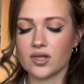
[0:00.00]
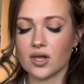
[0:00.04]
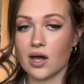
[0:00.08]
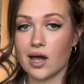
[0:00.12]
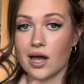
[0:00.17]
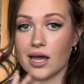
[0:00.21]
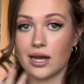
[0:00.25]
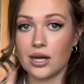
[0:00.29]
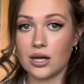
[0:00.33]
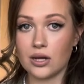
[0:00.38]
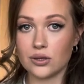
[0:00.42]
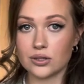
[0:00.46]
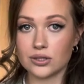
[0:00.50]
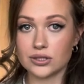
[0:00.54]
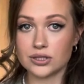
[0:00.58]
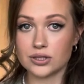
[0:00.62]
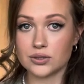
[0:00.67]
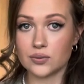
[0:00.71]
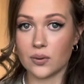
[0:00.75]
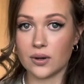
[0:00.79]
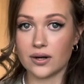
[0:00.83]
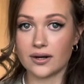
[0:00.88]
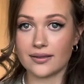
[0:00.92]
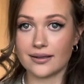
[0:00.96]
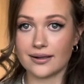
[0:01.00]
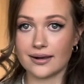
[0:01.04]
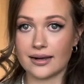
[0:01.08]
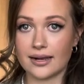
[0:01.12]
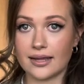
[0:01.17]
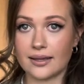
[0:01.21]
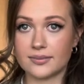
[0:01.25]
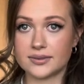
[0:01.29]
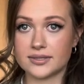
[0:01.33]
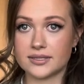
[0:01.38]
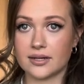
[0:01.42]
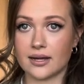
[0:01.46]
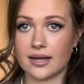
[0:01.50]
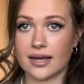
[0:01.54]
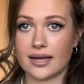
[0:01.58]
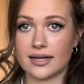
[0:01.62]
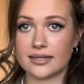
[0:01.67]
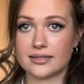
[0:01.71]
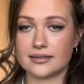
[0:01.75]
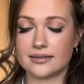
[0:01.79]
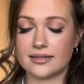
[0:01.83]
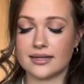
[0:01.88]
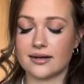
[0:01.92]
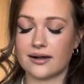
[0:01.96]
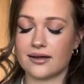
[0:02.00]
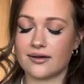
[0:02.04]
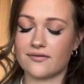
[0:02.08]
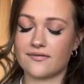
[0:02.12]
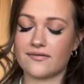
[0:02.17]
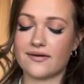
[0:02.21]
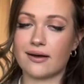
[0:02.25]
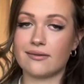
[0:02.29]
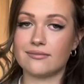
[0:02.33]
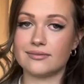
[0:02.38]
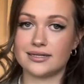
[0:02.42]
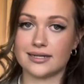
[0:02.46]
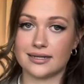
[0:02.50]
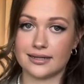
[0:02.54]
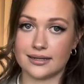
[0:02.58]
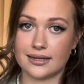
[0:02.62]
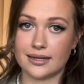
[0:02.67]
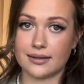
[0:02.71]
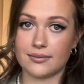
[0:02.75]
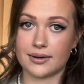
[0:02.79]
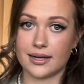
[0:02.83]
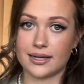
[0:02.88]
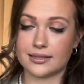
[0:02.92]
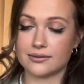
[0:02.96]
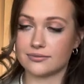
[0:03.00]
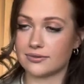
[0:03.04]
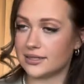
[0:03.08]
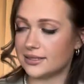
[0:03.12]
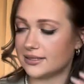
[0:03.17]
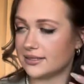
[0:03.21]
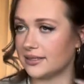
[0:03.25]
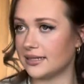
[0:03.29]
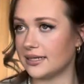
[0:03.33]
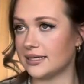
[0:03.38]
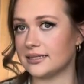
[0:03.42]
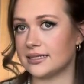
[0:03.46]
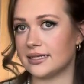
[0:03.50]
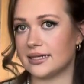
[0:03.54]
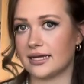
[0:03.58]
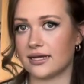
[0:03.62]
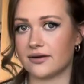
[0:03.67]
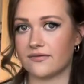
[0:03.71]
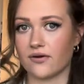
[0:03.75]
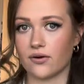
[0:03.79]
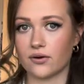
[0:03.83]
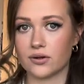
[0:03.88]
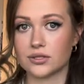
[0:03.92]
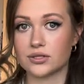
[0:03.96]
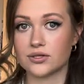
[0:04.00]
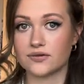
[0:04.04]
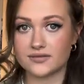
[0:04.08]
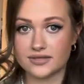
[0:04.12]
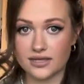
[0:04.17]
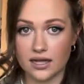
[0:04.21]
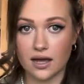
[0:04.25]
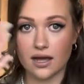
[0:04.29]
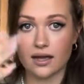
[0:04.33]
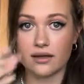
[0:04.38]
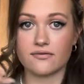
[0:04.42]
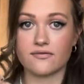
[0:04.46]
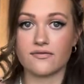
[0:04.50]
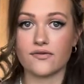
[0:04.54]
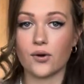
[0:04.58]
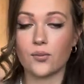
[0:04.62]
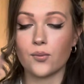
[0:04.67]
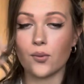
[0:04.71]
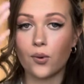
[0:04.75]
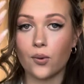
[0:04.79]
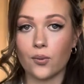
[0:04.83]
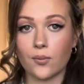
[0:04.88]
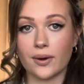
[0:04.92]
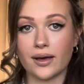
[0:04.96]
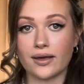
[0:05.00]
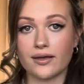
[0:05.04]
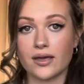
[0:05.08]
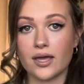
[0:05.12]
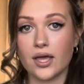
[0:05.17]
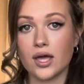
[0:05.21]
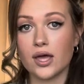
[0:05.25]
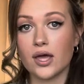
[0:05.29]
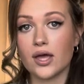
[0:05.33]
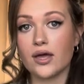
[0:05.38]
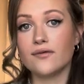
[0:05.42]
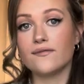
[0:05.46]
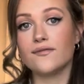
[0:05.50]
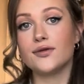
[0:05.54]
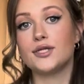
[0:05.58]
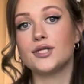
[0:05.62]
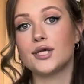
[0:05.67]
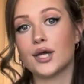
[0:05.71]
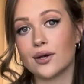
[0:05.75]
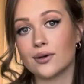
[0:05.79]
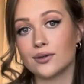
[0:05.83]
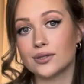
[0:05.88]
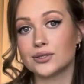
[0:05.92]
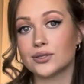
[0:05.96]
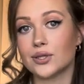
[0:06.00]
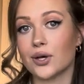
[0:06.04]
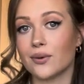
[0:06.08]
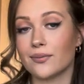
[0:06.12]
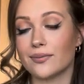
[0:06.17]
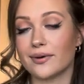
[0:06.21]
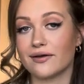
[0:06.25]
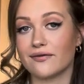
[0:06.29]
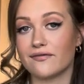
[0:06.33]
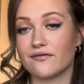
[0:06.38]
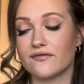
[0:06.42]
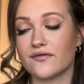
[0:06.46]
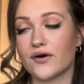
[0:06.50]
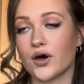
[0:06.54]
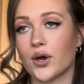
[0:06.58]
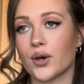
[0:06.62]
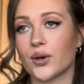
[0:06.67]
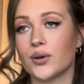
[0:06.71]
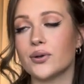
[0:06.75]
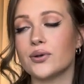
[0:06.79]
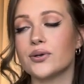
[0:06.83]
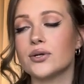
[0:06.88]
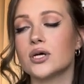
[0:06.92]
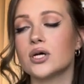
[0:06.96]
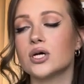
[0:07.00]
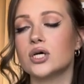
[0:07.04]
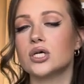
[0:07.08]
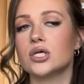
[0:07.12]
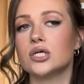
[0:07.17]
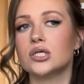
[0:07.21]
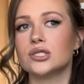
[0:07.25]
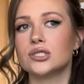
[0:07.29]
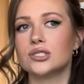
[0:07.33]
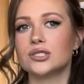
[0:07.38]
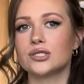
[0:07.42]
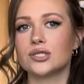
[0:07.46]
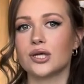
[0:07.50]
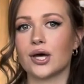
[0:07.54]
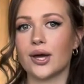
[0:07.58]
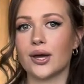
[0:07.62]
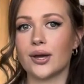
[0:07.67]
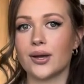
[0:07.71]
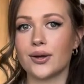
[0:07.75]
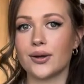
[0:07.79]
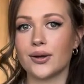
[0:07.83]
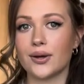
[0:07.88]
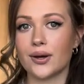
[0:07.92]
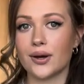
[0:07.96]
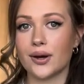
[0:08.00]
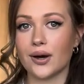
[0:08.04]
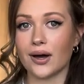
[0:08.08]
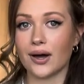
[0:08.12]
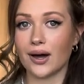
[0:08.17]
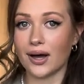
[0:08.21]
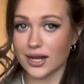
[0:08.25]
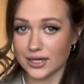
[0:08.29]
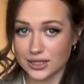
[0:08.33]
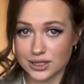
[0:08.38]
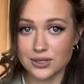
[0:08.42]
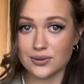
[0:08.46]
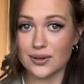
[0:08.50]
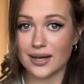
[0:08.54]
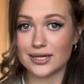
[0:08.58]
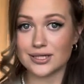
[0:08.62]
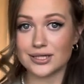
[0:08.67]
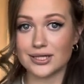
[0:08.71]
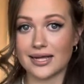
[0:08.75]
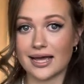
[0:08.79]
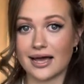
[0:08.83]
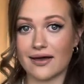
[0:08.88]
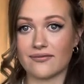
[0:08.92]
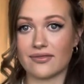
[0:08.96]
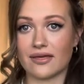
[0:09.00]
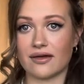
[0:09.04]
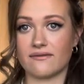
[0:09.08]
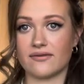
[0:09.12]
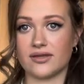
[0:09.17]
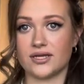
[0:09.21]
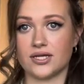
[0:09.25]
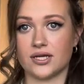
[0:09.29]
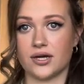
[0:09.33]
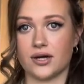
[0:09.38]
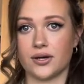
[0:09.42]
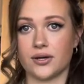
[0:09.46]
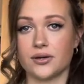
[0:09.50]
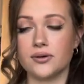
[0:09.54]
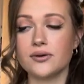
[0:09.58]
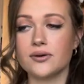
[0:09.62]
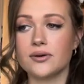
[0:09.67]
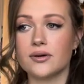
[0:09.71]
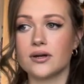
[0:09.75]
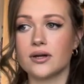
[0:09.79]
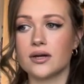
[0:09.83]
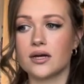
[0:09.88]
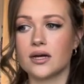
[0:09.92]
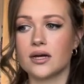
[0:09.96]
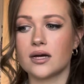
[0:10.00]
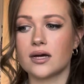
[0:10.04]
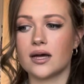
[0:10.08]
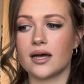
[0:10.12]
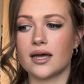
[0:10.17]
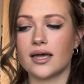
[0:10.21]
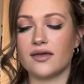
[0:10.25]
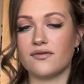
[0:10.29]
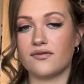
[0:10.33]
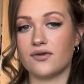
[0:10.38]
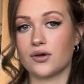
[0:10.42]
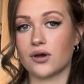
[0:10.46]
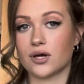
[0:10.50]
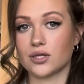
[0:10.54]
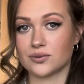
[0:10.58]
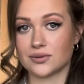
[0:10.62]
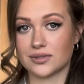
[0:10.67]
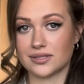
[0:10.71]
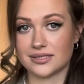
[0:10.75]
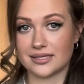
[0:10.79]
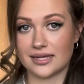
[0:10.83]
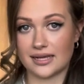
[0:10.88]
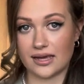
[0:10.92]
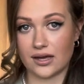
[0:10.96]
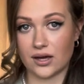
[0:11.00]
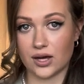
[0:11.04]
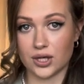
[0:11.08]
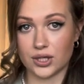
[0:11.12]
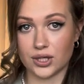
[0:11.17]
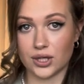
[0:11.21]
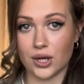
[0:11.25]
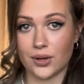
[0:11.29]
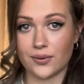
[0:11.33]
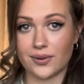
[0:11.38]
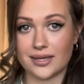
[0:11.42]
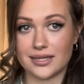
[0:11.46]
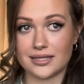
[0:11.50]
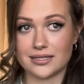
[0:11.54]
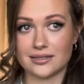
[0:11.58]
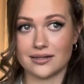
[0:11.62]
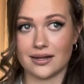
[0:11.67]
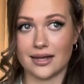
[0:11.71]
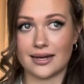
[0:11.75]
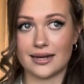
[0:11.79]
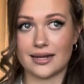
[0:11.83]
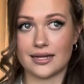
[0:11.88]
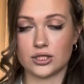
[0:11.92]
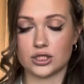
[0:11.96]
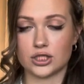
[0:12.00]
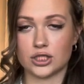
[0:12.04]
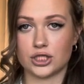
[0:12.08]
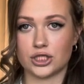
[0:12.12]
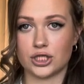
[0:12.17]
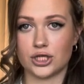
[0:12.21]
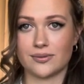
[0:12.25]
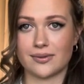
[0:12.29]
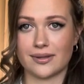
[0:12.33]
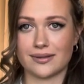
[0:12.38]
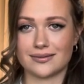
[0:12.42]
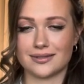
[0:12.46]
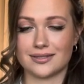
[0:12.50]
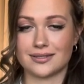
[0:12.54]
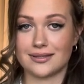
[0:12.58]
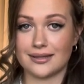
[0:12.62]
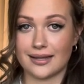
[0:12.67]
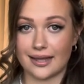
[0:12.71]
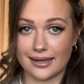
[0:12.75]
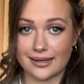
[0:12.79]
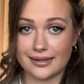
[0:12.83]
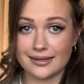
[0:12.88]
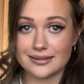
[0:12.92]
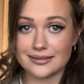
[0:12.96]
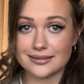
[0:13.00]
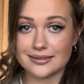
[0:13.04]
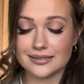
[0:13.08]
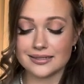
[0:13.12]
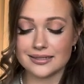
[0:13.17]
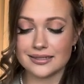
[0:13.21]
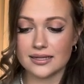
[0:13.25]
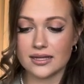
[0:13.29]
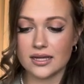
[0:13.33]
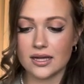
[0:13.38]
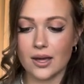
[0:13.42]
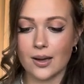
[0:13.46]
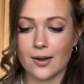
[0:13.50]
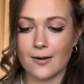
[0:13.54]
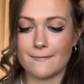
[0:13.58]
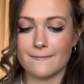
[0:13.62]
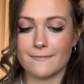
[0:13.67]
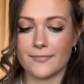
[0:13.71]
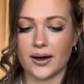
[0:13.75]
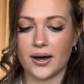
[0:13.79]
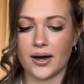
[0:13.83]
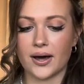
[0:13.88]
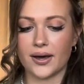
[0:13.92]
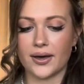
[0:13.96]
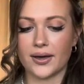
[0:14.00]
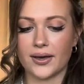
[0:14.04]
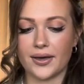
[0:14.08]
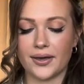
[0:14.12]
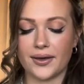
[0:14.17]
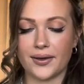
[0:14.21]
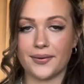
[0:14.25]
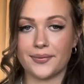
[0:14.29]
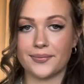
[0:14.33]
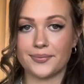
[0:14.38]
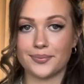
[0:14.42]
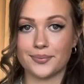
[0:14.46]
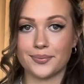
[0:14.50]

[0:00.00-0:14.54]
I lost one of the clips, and I found it in my recently deleted folder, because obviously I film all my videos on my phone. So I do actually have that video. If you guys want to see it, I know it's like literally 2 months late, but I